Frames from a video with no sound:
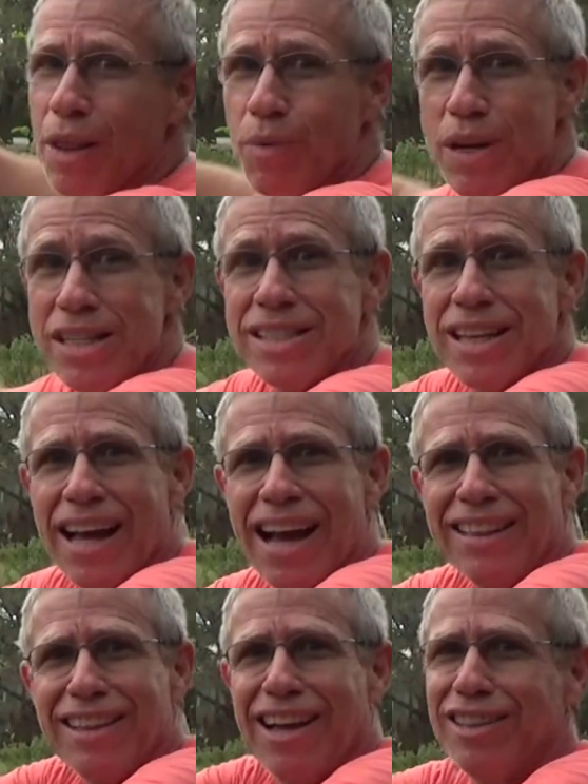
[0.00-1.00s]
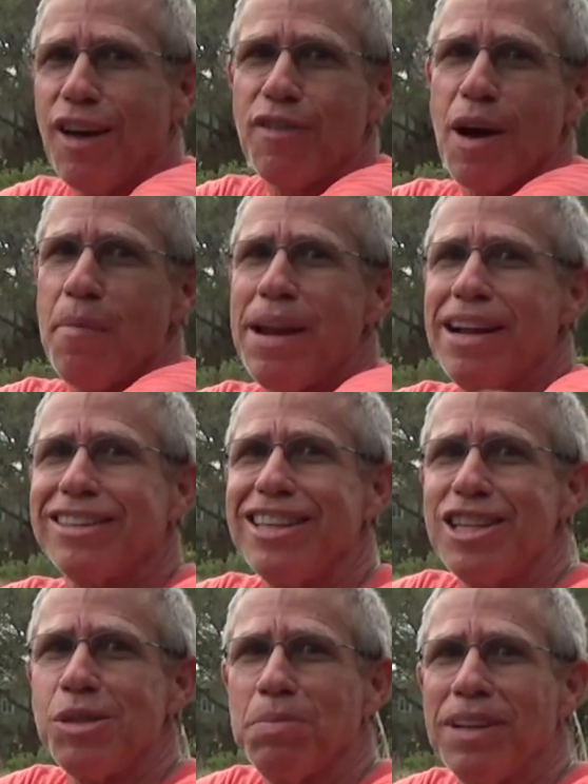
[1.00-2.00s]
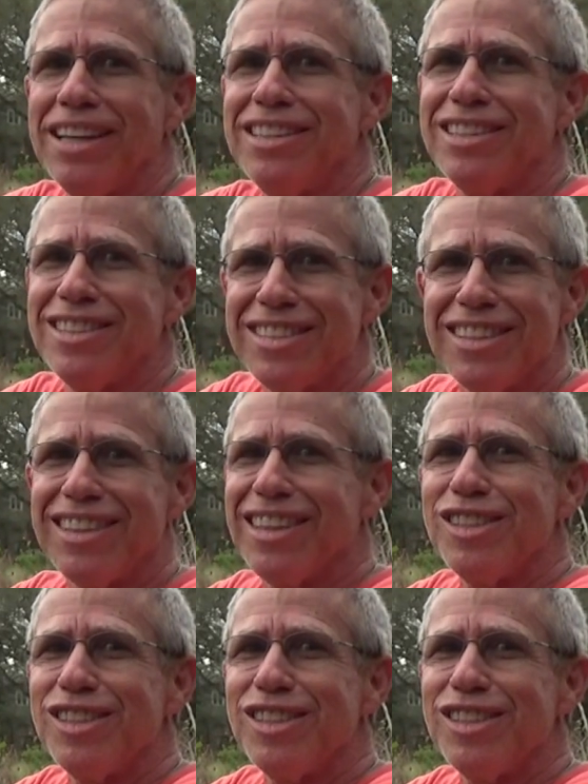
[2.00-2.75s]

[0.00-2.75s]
one of the reasons I love coming out to this place is